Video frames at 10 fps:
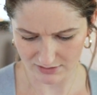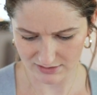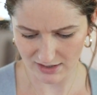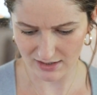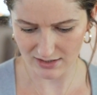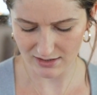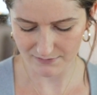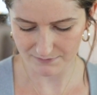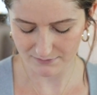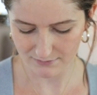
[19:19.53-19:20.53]
skinny.
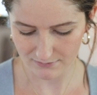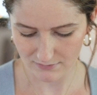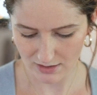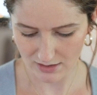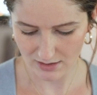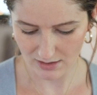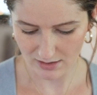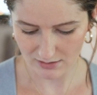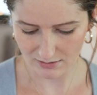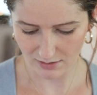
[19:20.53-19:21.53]

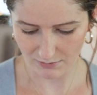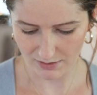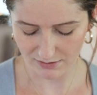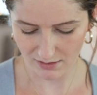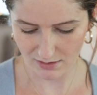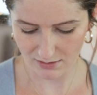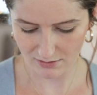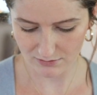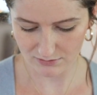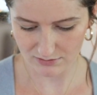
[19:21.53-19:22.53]
Don't want
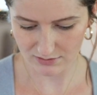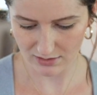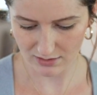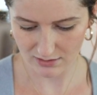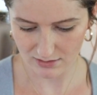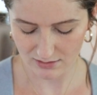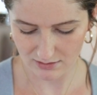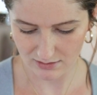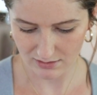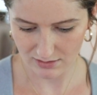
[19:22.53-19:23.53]
those.
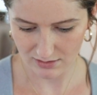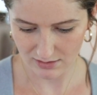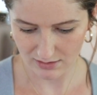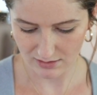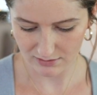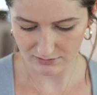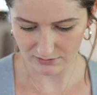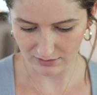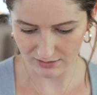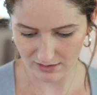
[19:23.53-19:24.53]
Let's
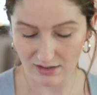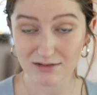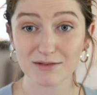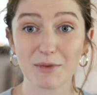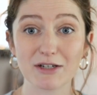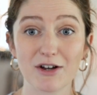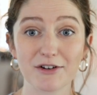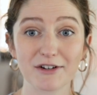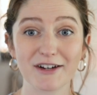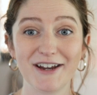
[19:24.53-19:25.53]
look at these. My
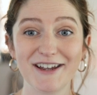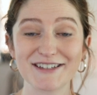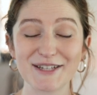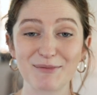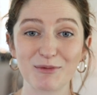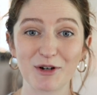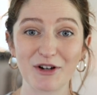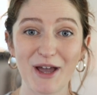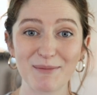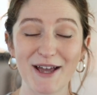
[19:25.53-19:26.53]
daughter is up from her
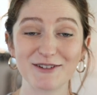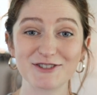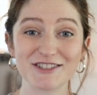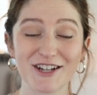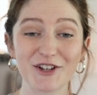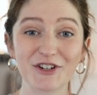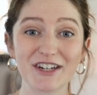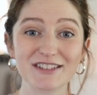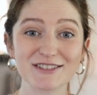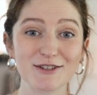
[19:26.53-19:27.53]
nap now and she's
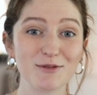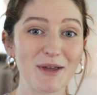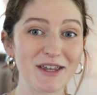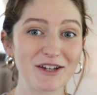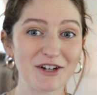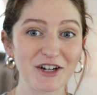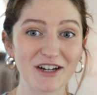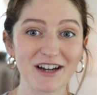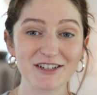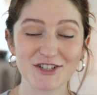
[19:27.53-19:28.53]
coloring, so you may hear
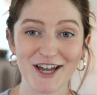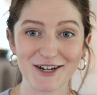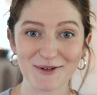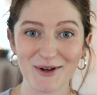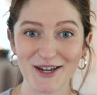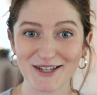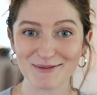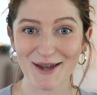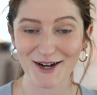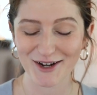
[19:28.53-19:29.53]
her chatting away in the
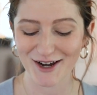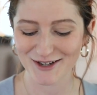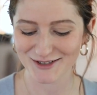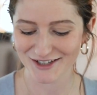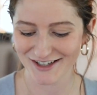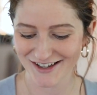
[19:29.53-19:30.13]
background.